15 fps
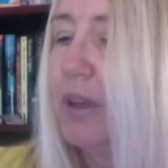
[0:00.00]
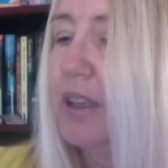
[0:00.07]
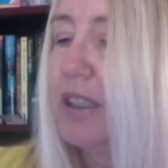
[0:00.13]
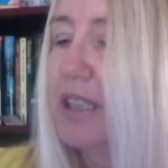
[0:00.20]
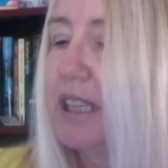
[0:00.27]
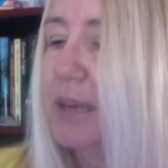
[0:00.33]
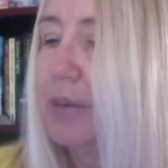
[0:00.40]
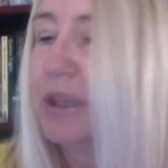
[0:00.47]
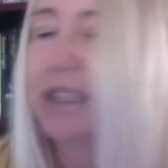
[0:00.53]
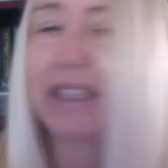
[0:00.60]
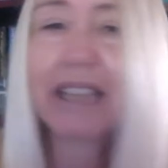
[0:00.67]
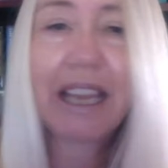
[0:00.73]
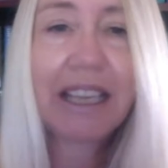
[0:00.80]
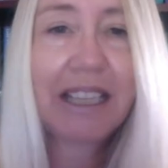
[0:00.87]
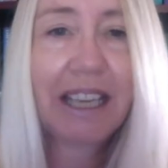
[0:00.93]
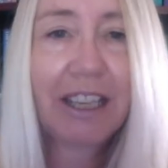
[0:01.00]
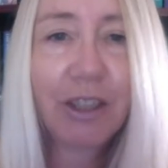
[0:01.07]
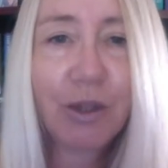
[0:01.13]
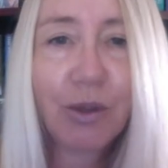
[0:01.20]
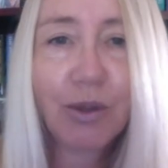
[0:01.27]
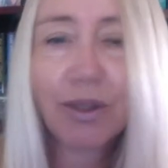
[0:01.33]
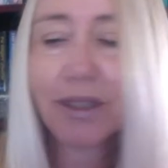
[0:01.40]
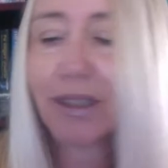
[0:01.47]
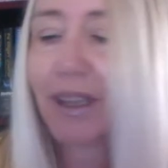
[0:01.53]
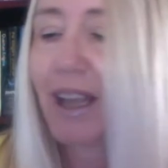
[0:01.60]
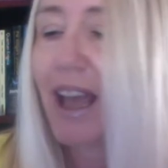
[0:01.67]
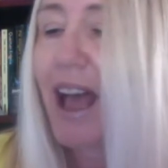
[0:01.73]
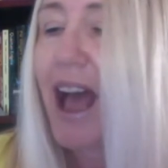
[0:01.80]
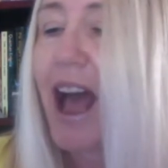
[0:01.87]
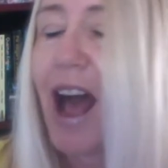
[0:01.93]
demons and angels.
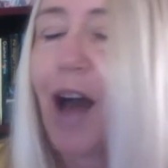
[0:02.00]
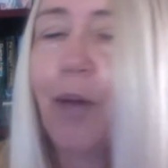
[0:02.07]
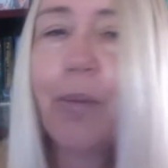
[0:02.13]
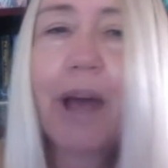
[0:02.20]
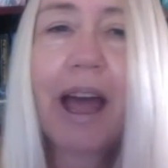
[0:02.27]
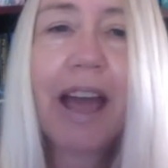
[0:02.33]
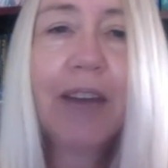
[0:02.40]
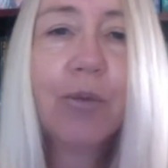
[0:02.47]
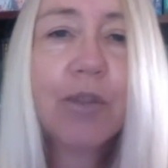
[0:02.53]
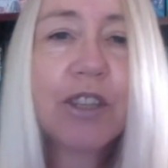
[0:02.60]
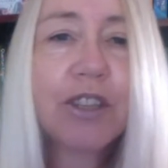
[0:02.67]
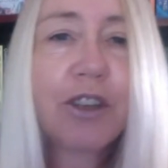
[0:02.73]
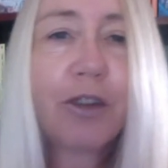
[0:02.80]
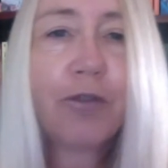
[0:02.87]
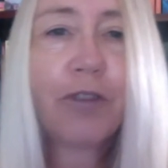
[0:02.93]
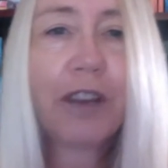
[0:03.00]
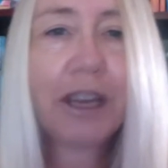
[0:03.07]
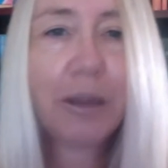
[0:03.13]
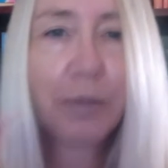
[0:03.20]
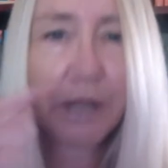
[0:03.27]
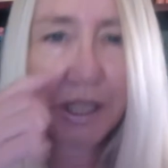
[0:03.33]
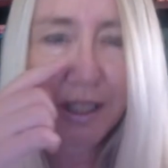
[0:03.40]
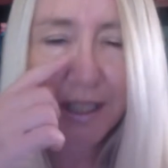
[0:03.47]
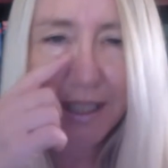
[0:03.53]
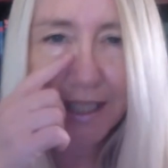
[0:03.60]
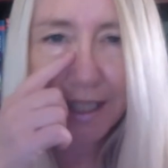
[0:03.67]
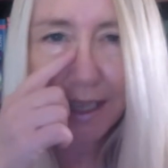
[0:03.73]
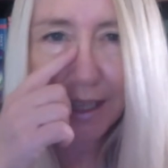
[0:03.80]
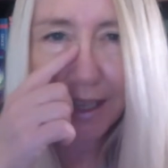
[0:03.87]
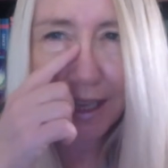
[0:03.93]
And it was so funny because
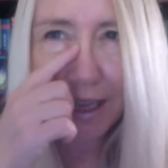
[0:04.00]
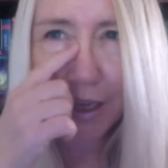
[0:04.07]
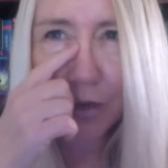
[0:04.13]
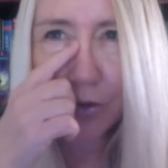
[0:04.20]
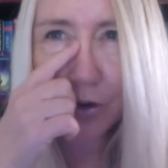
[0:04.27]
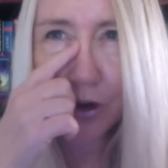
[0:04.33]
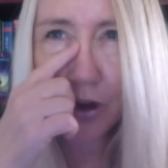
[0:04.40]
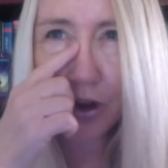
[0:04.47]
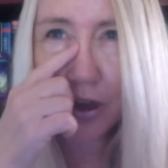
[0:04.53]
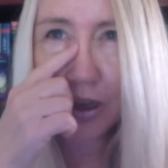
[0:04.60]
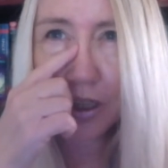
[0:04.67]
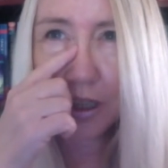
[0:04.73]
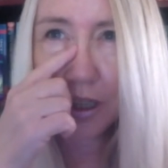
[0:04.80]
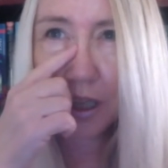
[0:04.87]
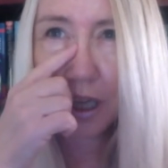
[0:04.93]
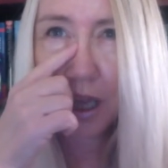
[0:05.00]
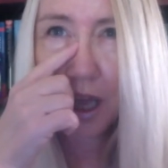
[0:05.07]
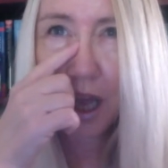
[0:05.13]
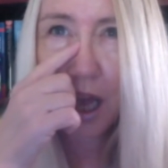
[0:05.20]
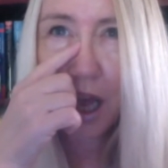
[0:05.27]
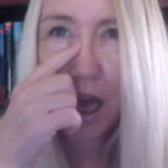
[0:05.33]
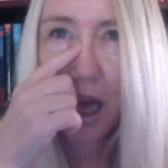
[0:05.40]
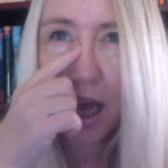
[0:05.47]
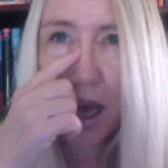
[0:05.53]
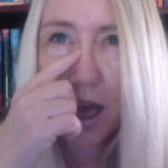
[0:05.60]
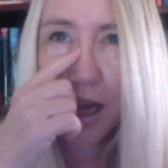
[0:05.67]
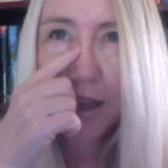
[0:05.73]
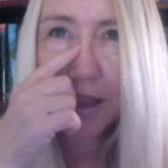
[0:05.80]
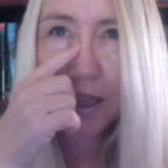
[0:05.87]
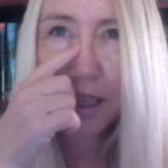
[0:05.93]
later on,
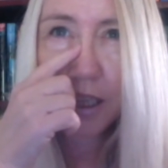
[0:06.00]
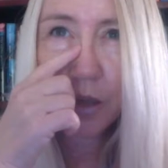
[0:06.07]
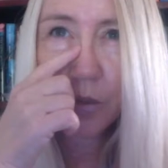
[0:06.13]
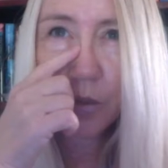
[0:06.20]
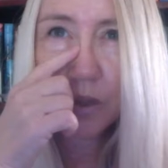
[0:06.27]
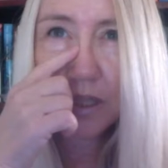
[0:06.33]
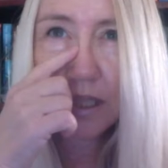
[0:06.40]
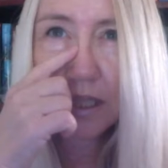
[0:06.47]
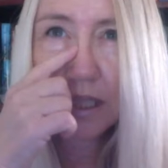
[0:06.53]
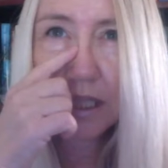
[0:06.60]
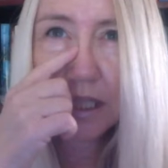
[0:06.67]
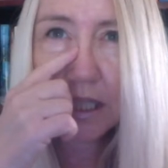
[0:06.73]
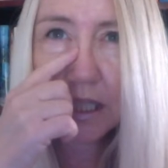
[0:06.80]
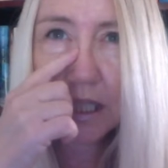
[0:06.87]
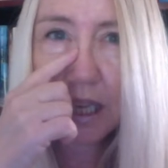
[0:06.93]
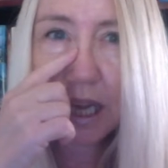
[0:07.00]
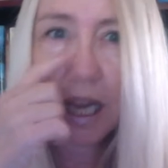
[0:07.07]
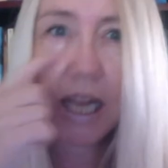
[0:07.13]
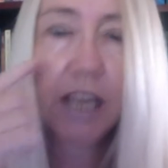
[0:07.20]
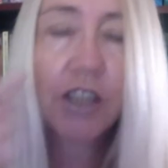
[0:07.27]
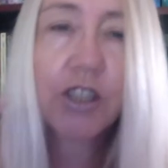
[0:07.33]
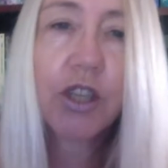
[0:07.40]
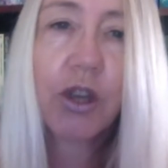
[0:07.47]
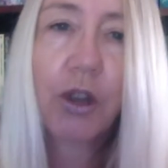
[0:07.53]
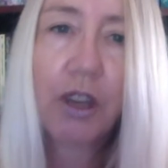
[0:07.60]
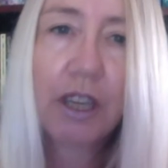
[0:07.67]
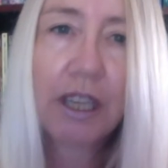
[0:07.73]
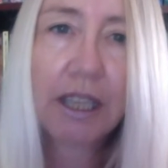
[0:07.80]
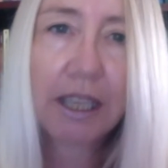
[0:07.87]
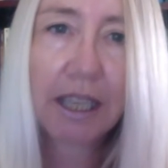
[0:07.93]
I think it was in
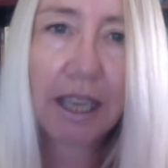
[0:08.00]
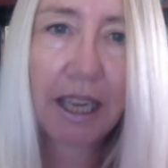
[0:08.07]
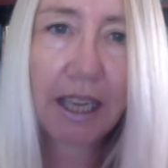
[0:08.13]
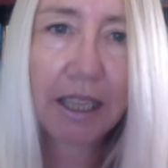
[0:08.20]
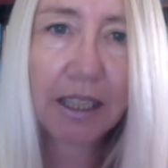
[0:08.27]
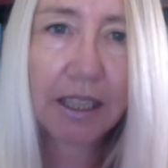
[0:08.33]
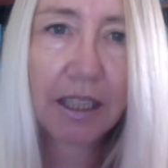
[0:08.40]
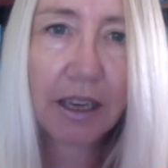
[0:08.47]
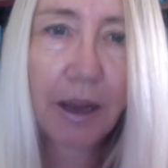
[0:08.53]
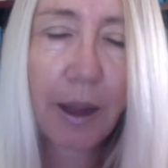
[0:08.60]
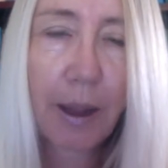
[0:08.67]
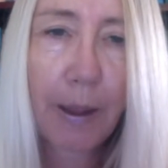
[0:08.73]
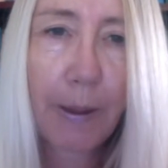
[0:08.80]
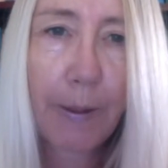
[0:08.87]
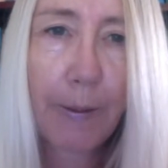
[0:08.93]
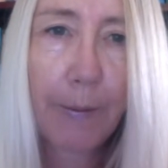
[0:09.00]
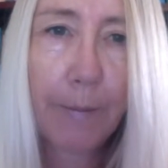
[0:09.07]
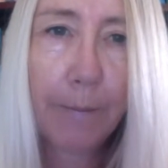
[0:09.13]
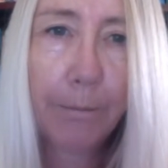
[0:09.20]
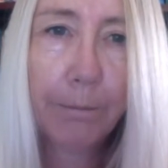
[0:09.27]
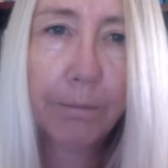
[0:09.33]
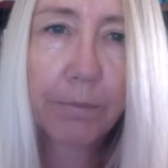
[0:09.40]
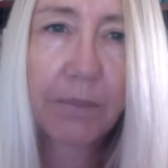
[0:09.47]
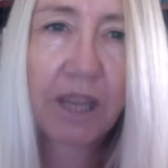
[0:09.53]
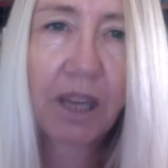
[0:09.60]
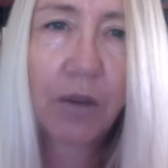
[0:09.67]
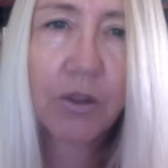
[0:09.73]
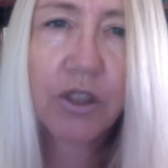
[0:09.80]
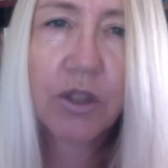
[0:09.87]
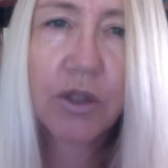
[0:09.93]
Eternity Gate, I
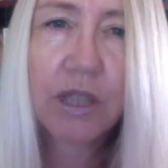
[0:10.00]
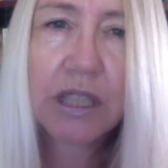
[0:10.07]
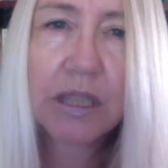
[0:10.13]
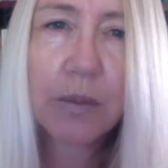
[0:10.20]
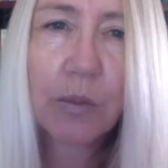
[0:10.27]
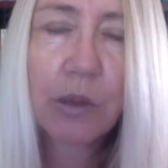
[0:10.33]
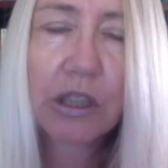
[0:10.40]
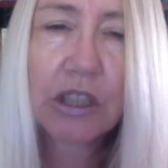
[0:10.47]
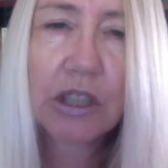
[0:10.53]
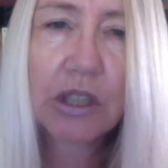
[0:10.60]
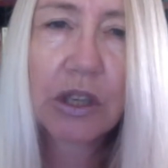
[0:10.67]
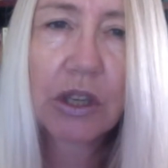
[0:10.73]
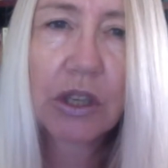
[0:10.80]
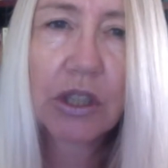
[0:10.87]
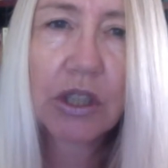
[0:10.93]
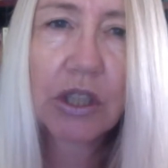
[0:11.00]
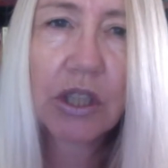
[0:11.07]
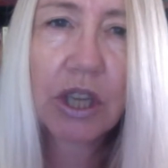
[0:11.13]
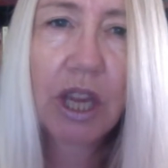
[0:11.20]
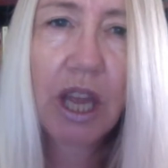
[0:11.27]
was doing some research